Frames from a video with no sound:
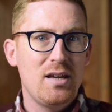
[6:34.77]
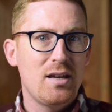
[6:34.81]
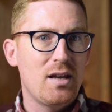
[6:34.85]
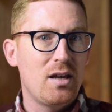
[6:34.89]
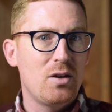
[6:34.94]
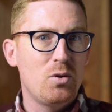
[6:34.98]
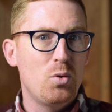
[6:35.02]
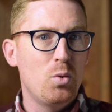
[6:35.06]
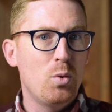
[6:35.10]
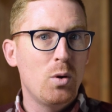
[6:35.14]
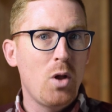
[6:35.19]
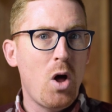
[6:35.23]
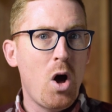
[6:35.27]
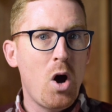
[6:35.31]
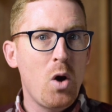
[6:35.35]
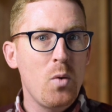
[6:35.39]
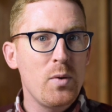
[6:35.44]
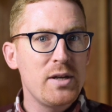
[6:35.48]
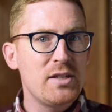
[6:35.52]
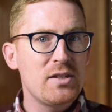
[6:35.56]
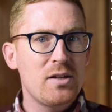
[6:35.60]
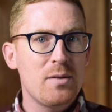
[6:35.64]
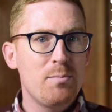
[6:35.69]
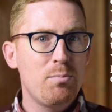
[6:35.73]
and who will
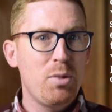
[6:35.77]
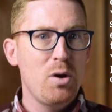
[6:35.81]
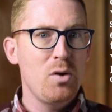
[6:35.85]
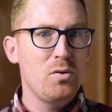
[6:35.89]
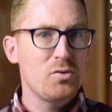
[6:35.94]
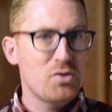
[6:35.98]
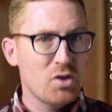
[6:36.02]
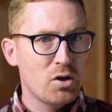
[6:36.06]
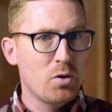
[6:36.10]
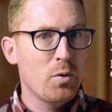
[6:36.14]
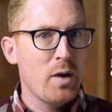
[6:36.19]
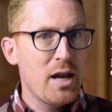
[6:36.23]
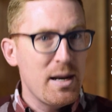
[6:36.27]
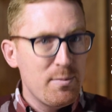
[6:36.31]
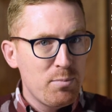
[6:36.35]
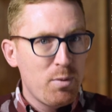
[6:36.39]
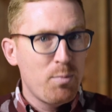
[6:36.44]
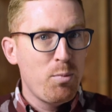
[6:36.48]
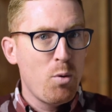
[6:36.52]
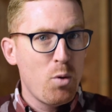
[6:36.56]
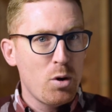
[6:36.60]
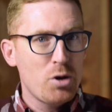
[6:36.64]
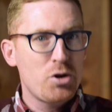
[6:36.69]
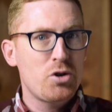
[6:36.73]
always compose a great
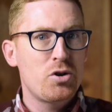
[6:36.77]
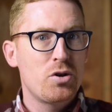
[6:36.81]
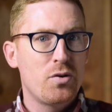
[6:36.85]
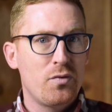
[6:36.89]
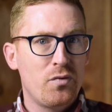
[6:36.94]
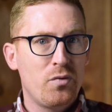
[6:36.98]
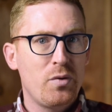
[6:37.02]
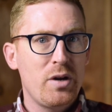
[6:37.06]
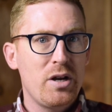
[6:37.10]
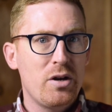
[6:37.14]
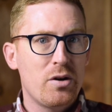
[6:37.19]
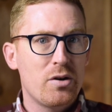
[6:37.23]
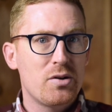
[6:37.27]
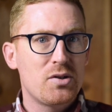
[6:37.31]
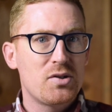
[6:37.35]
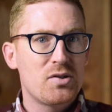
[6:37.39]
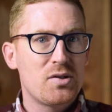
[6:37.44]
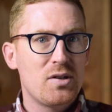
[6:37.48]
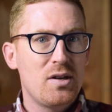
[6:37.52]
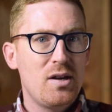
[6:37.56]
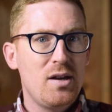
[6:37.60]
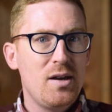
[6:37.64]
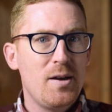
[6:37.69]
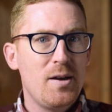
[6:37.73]
proportion of
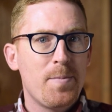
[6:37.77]
readers,